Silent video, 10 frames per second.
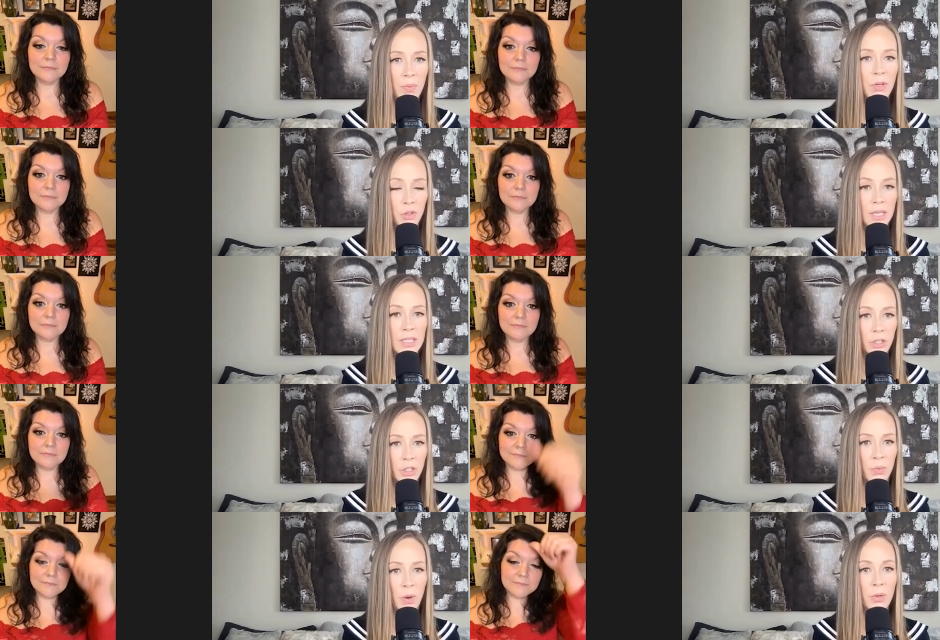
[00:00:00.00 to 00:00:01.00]
Speaker 1: when you
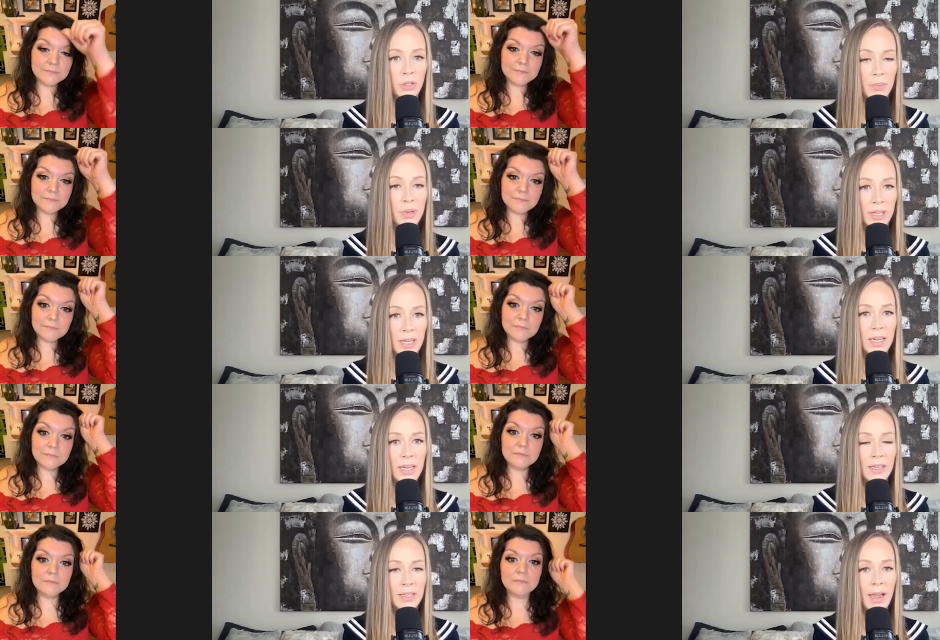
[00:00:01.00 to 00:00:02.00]
transitioned, what were you typically
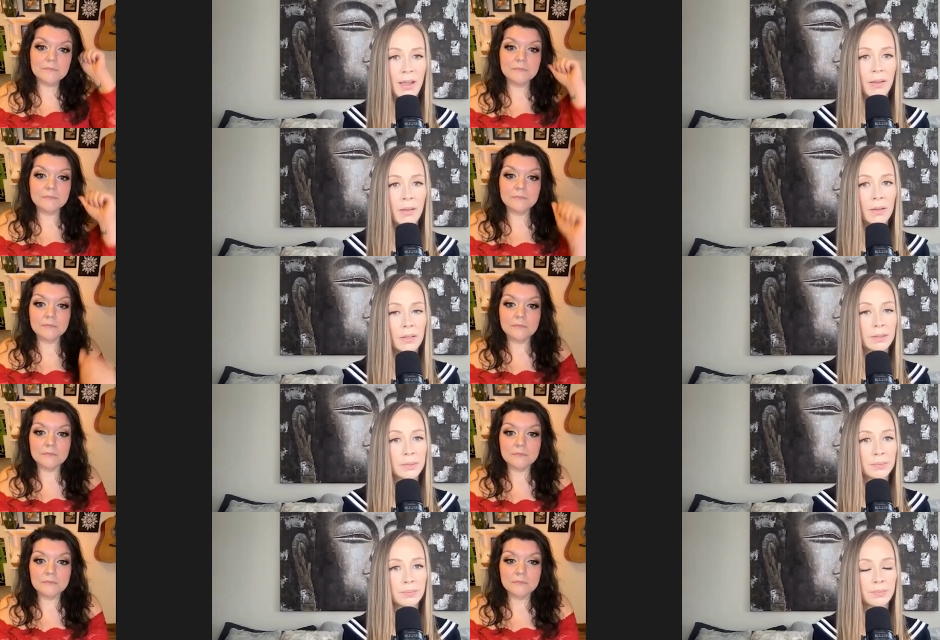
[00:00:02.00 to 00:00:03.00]
eating in a day?
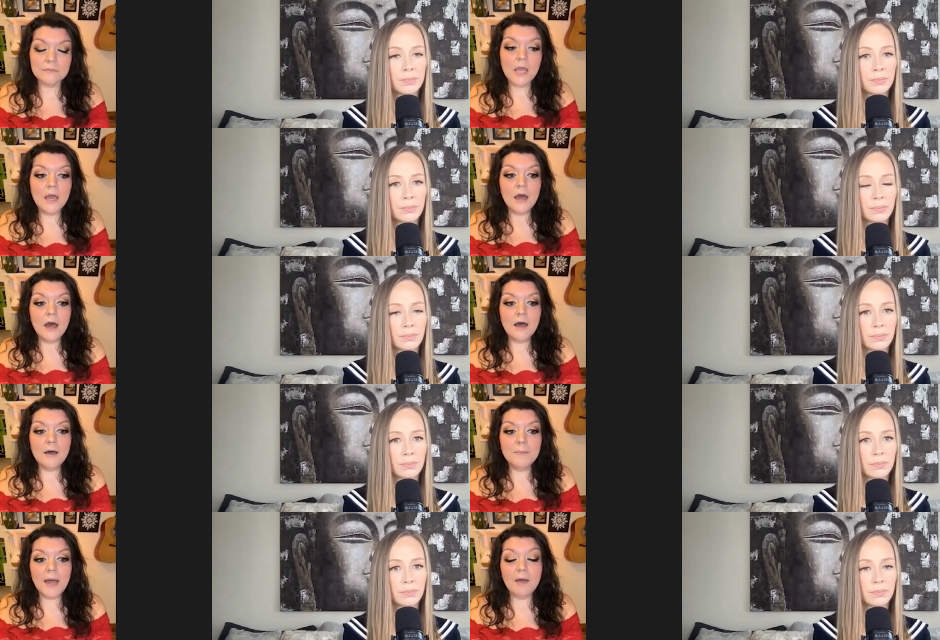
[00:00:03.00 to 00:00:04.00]

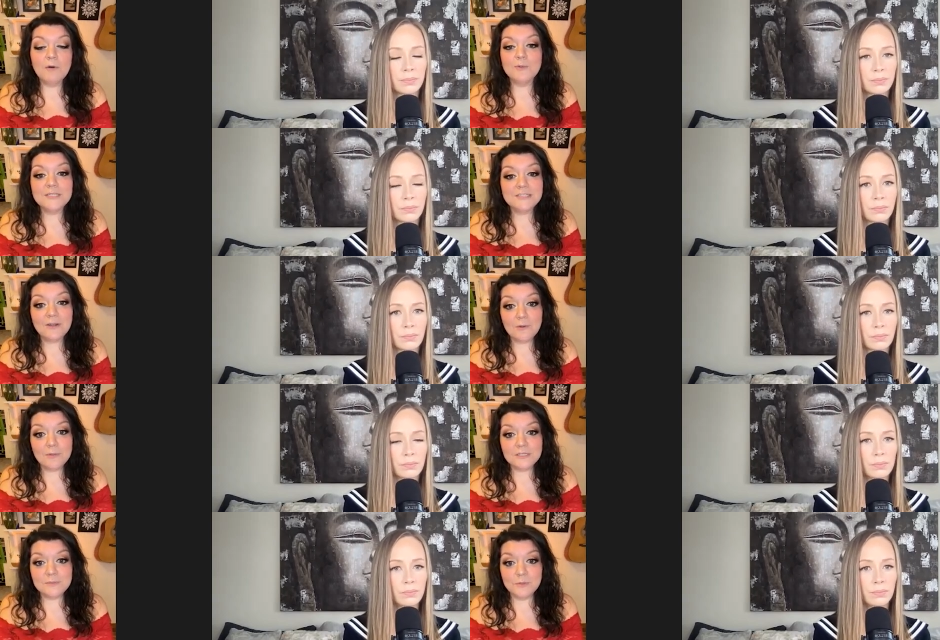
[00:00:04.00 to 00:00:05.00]
Speaker 2: Um, I would always start out
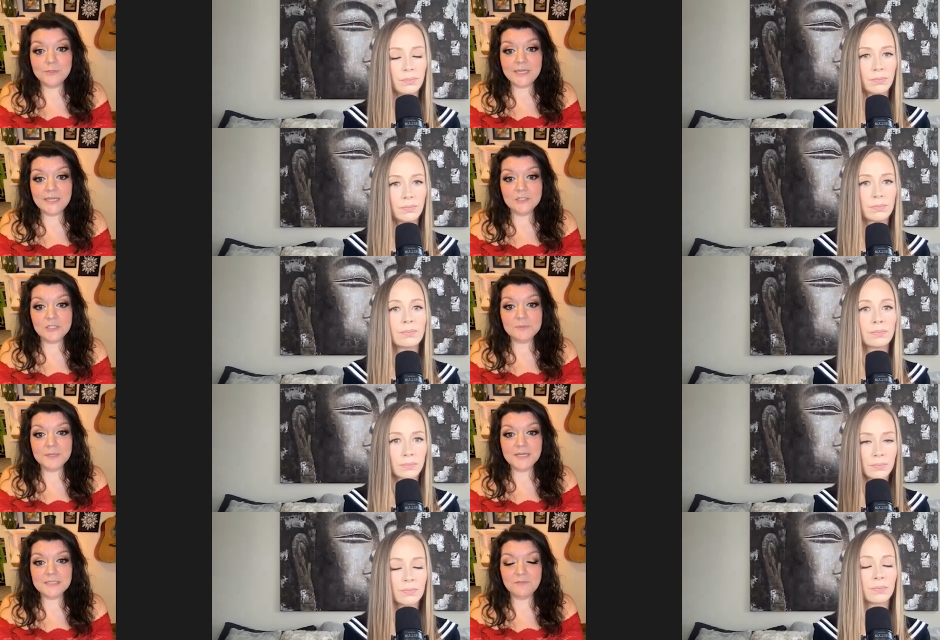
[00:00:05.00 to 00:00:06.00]
with a smoothie, just
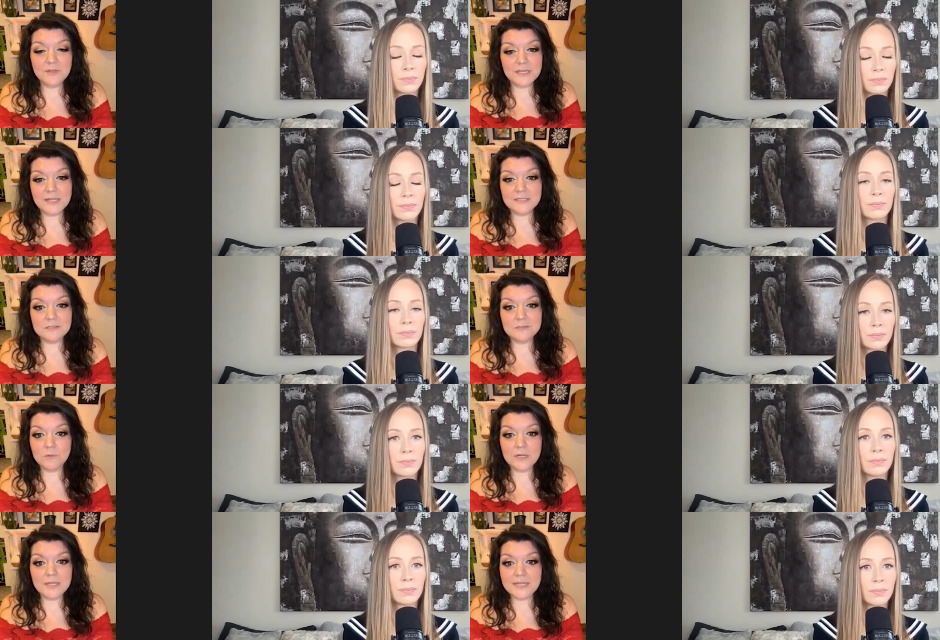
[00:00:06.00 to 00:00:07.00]
because I feel like that's
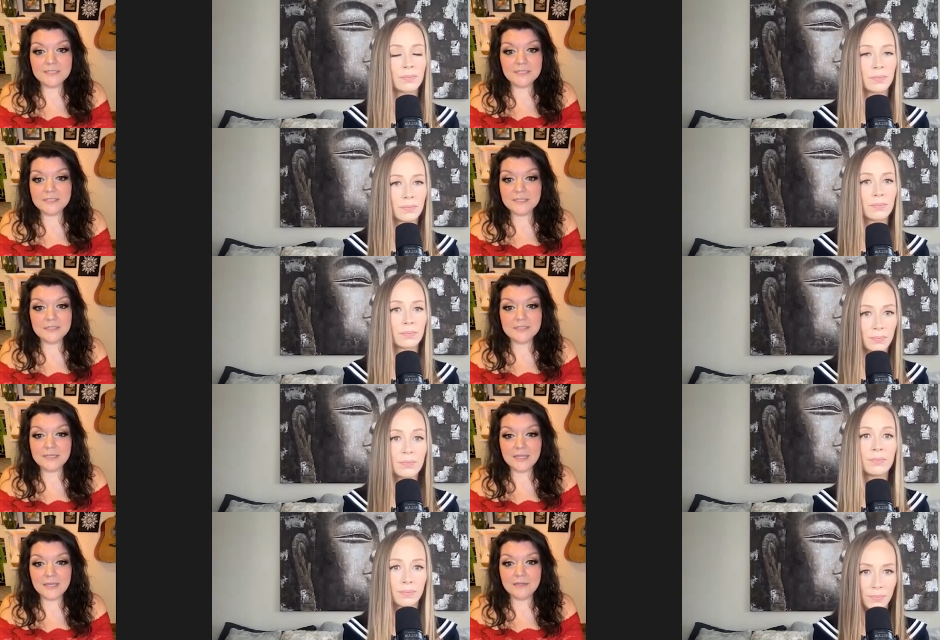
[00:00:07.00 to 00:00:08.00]
one of the easiest things
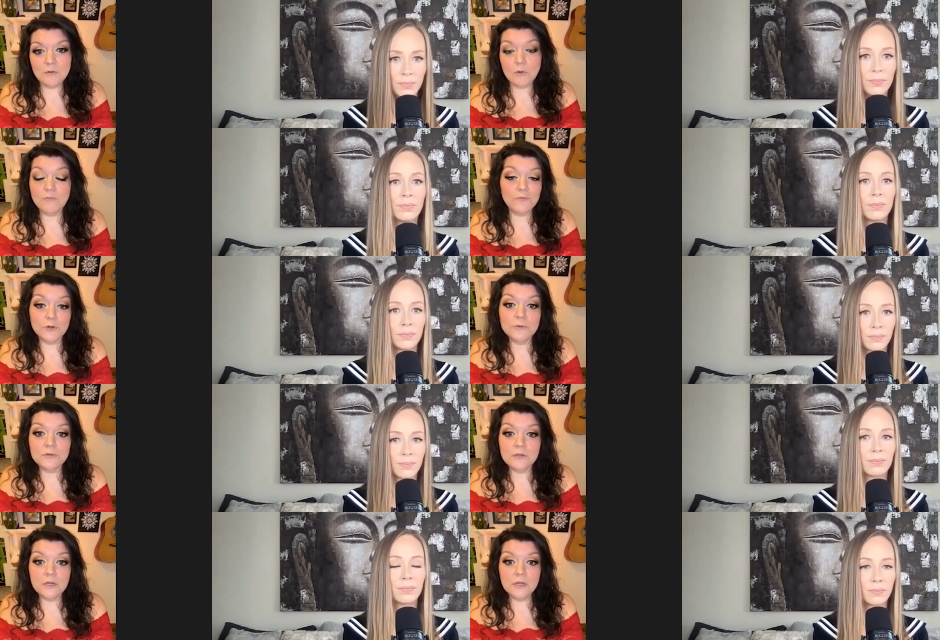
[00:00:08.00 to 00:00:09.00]
to eat, or fruit.
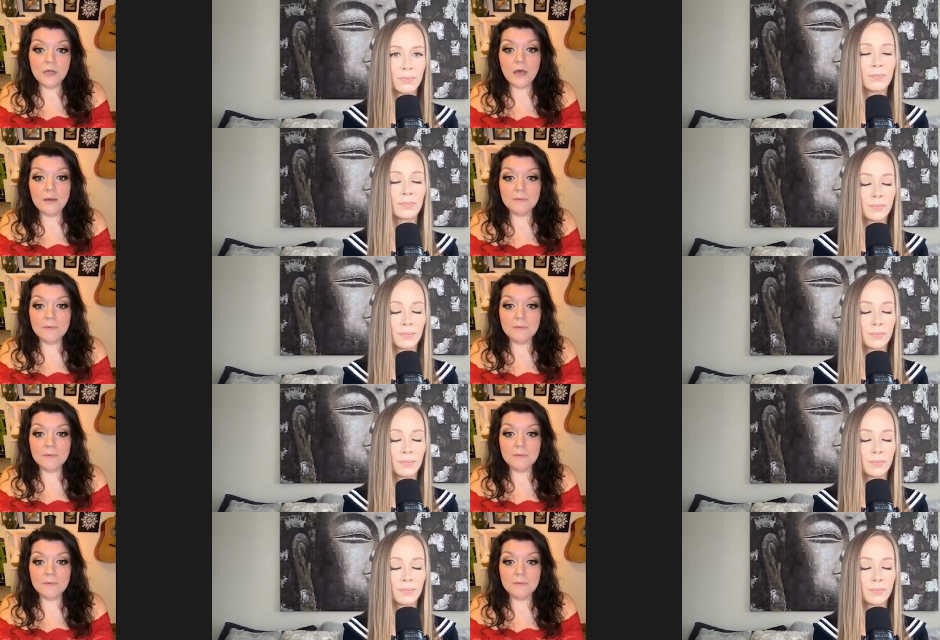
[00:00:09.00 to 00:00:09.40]
Mm-hmm. Um,